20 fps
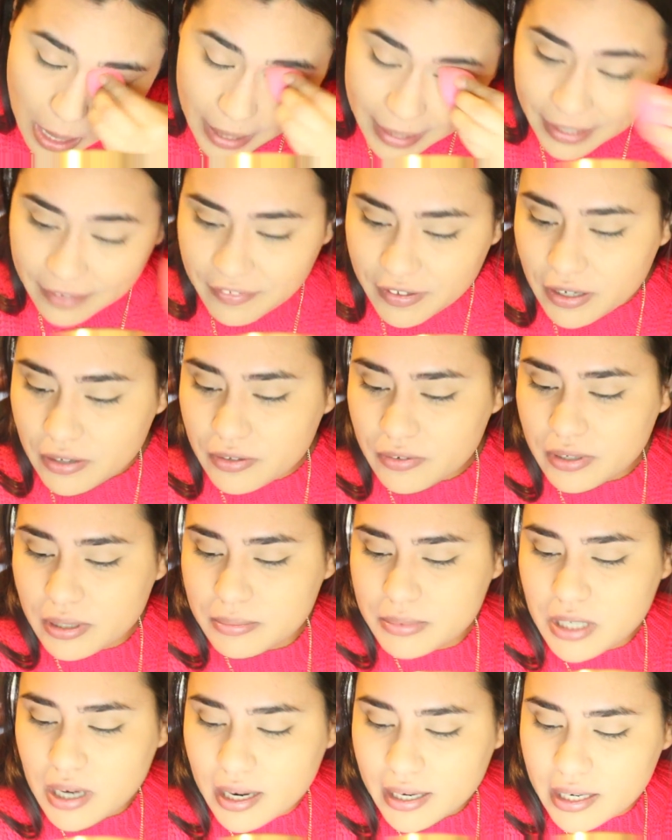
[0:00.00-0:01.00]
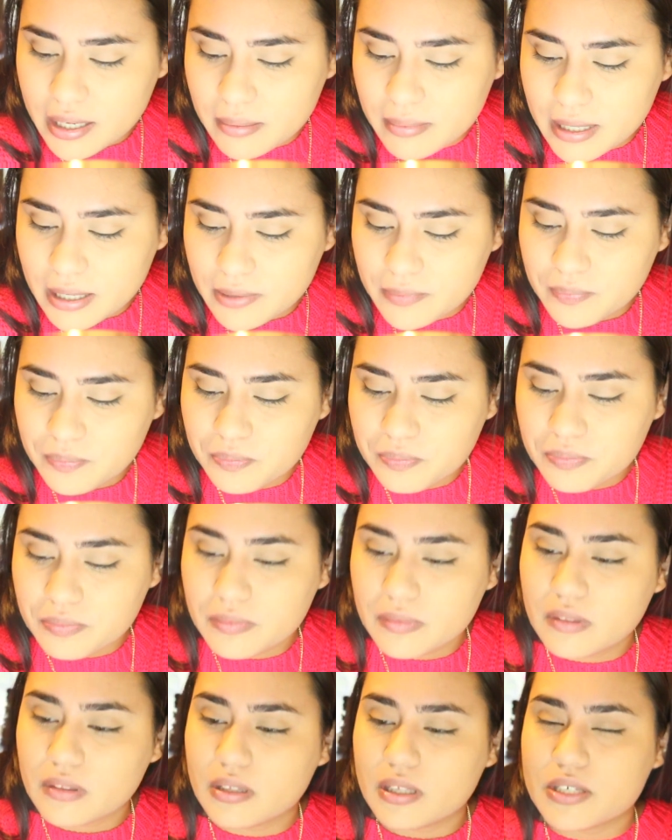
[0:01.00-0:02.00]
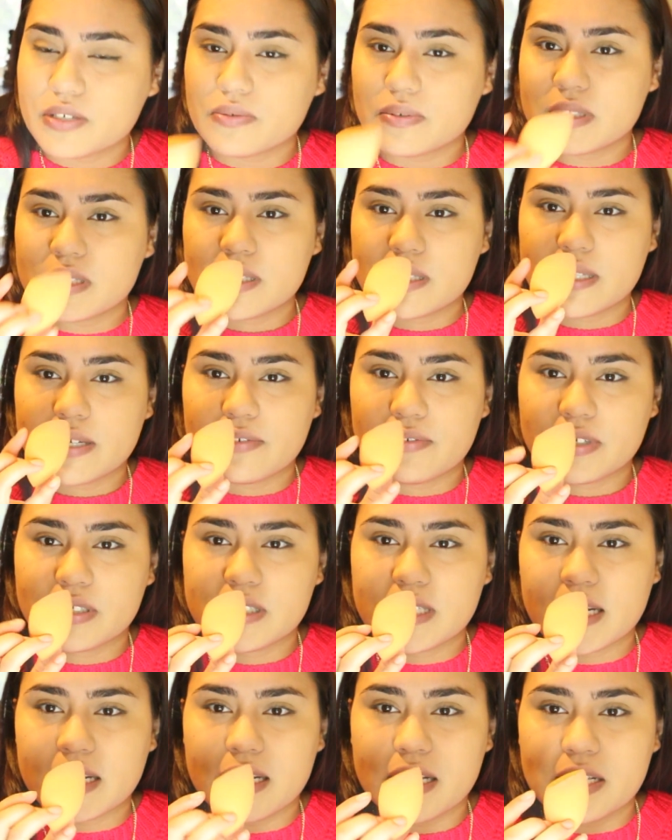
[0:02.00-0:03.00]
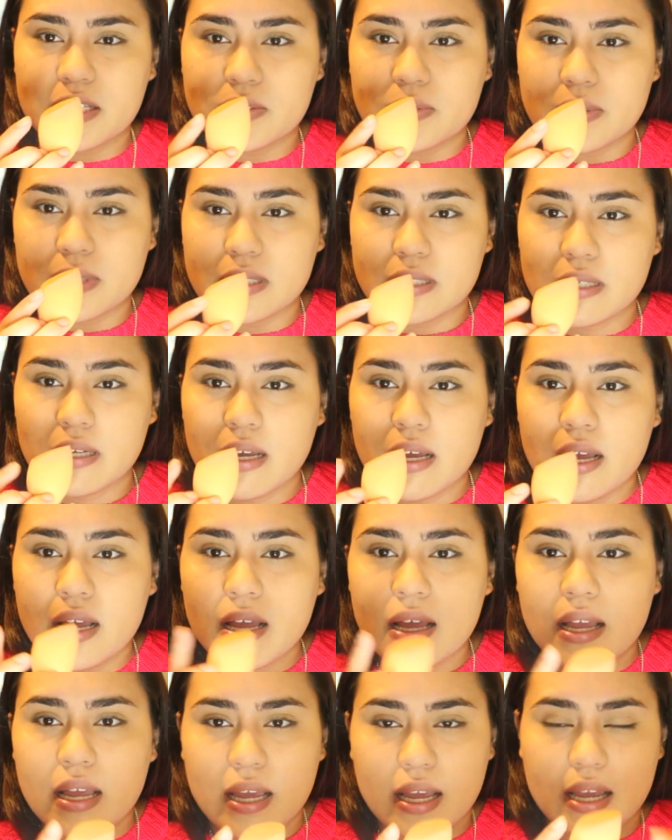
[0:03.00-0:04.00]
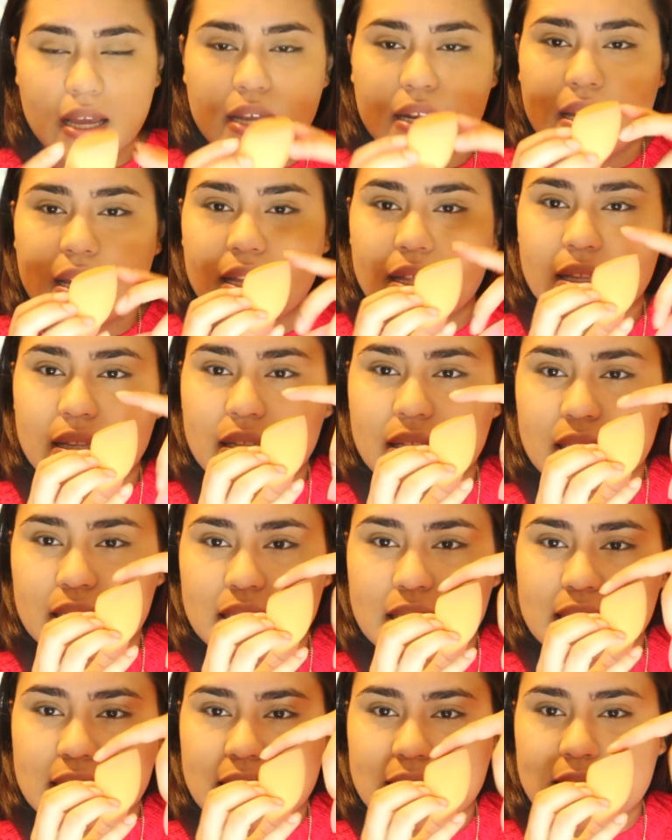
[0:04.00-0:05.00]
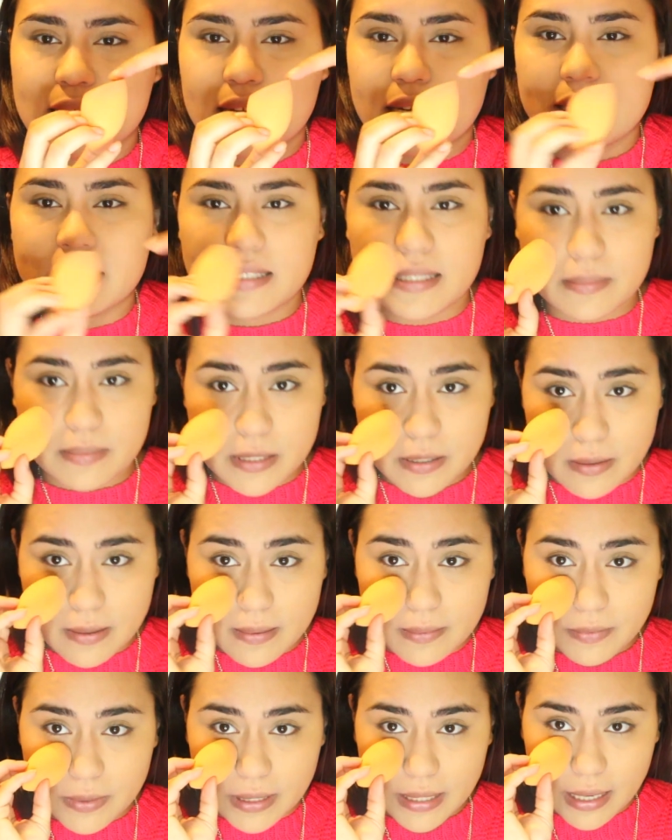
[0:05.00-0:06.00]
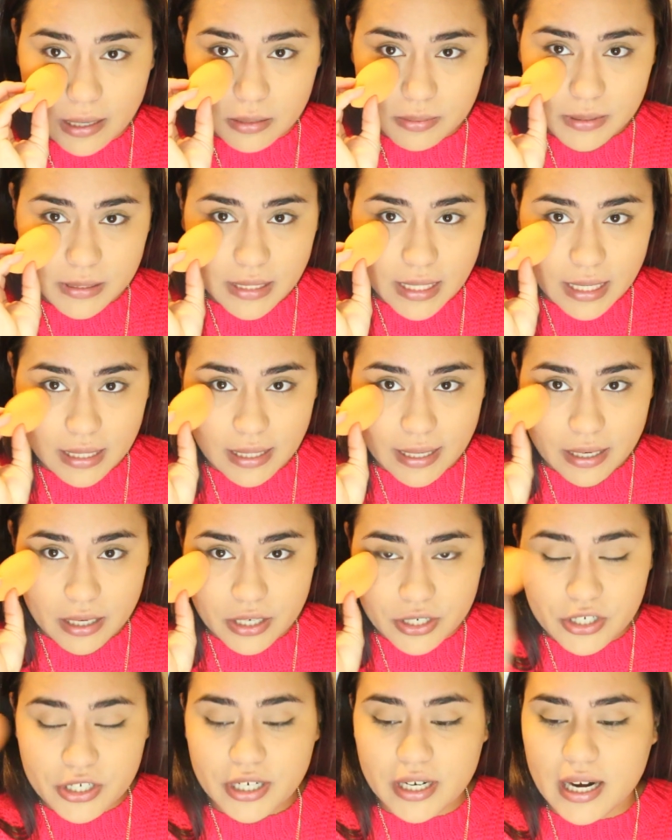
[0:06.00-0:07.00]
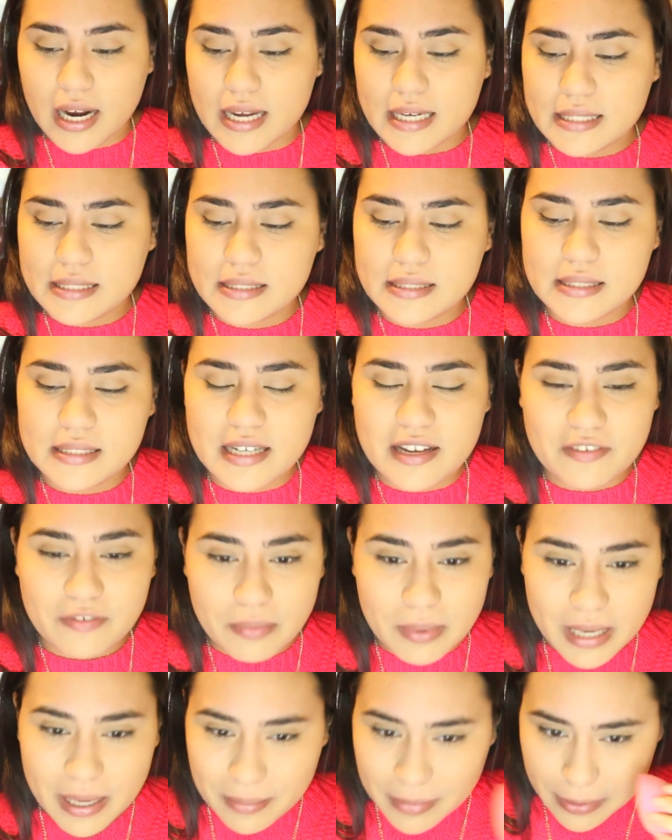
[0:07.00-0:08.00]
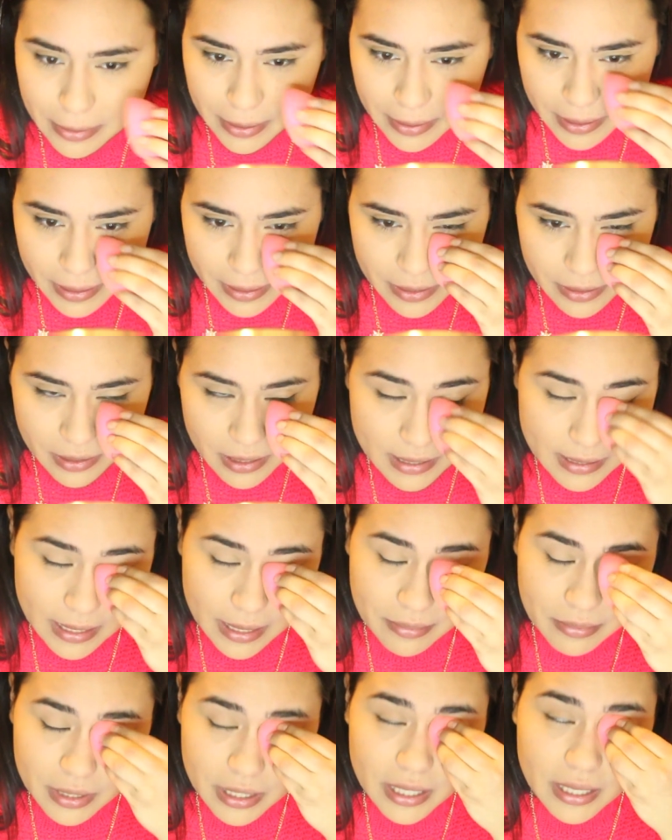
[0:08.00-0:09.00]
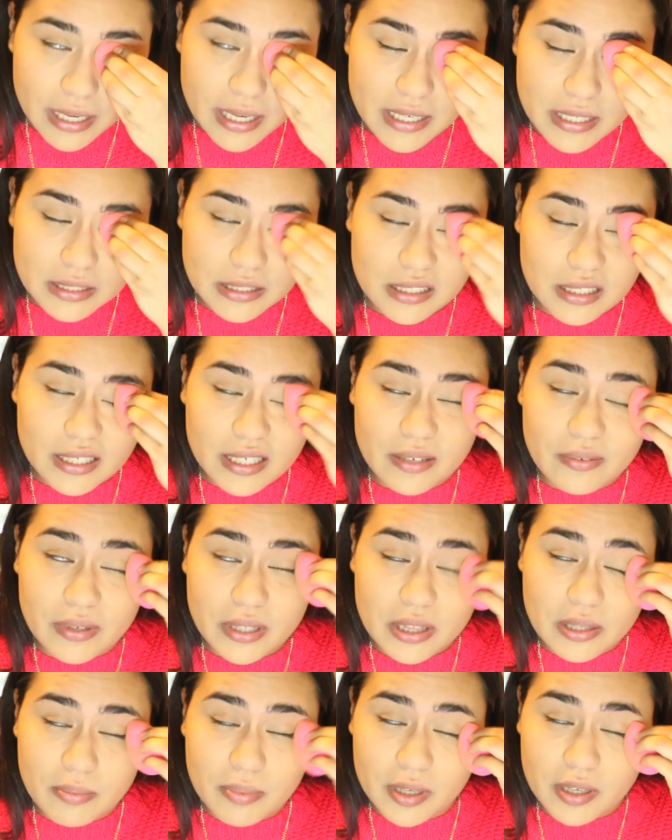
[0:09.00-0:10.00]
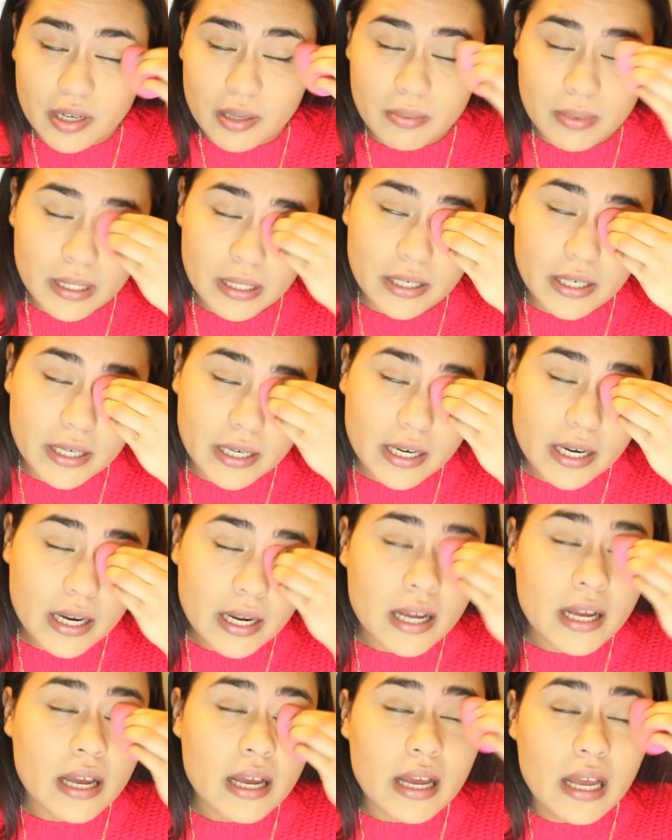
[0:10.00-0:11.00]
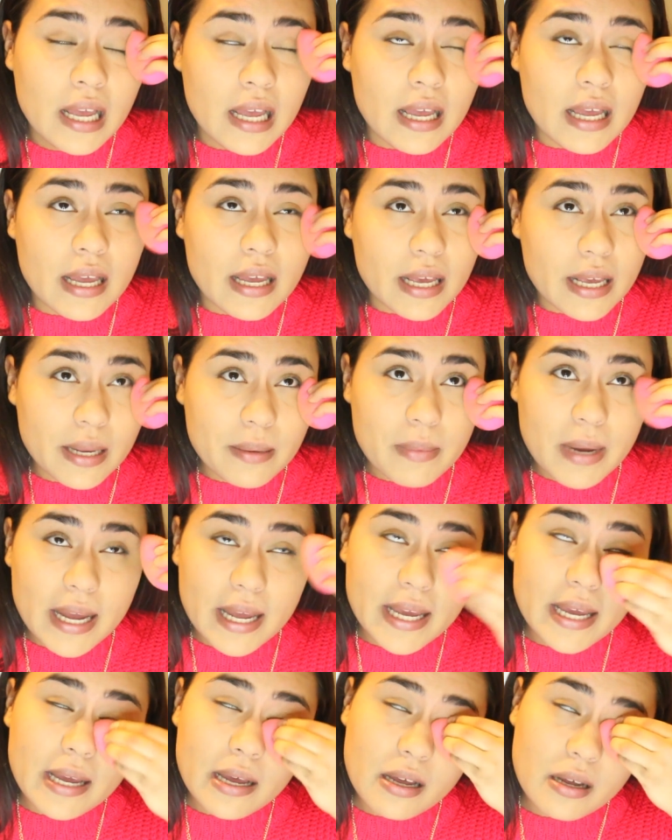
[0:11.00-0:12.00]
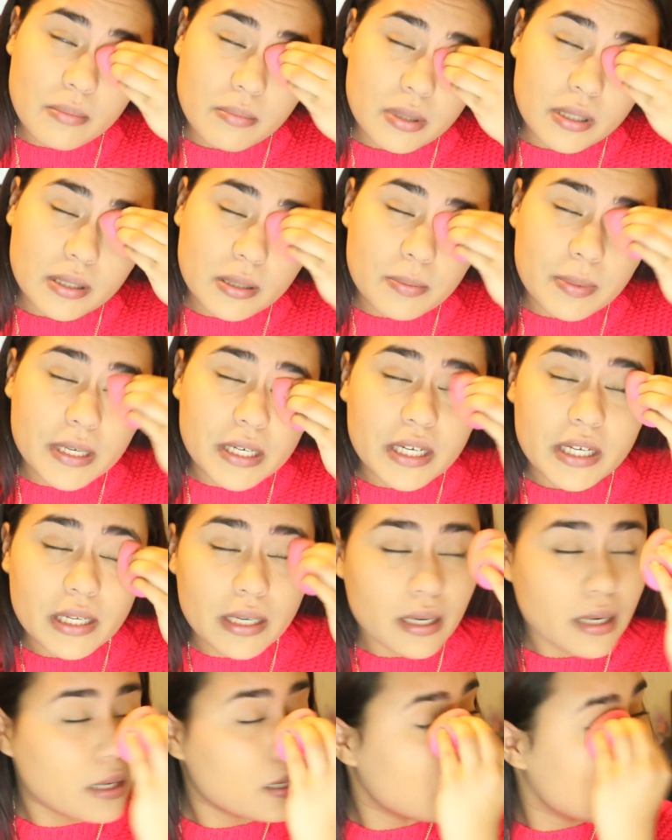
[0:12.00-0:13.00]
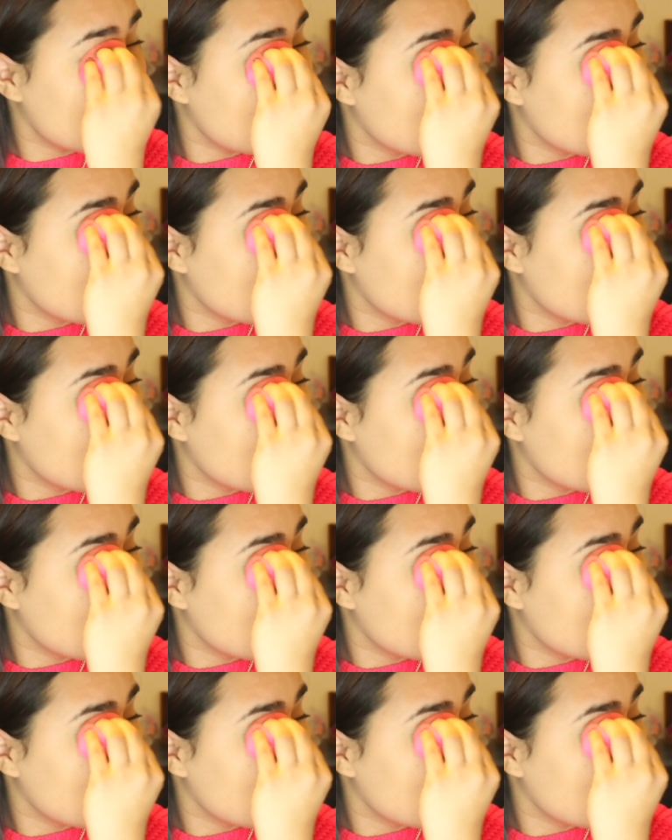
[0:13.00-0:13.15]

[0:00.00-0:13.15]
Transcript: And if you don't know what I'm talking about, this one's the Real Techniques one, and this is the slanted tip, so it really helps to get like under your eyes and stuff. But I mean, you could do the same thing easily with the beauty blender, in my humble opinion.